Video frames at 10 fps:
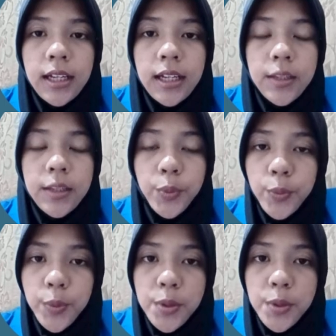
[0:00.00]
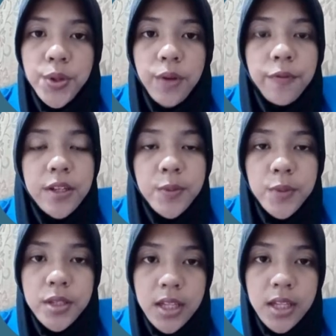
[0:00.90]
The purpose of this
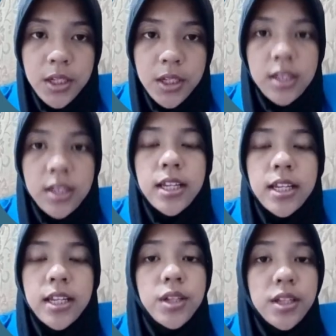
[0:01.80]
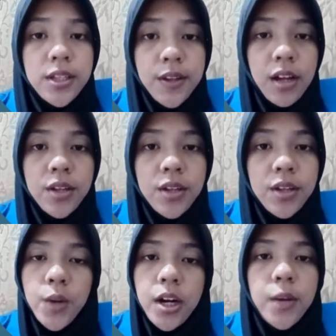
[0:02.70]
presentation is to discuss
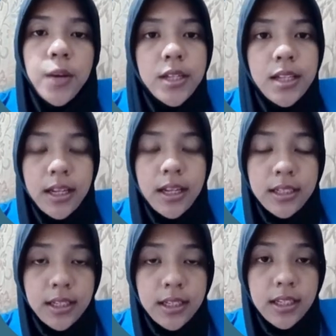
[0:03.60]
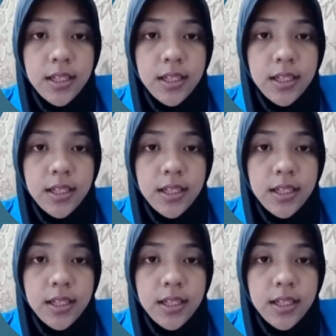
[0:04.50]
why we selected this